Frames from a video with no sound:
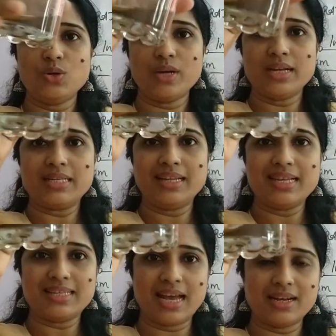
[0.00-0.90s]
you can see
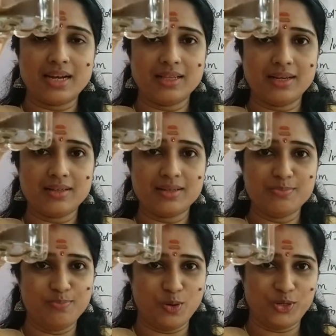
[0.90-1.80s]
the sand at the
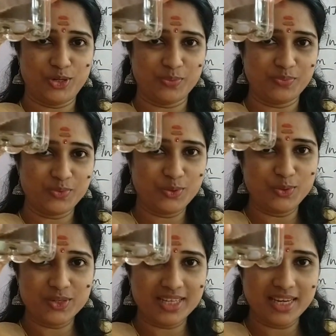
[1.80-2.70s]
bottom.
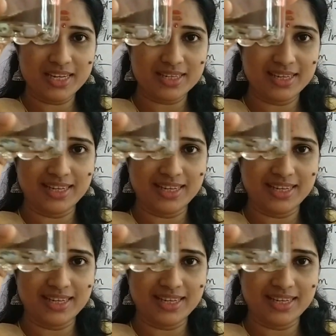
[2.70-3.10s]
Could you see it?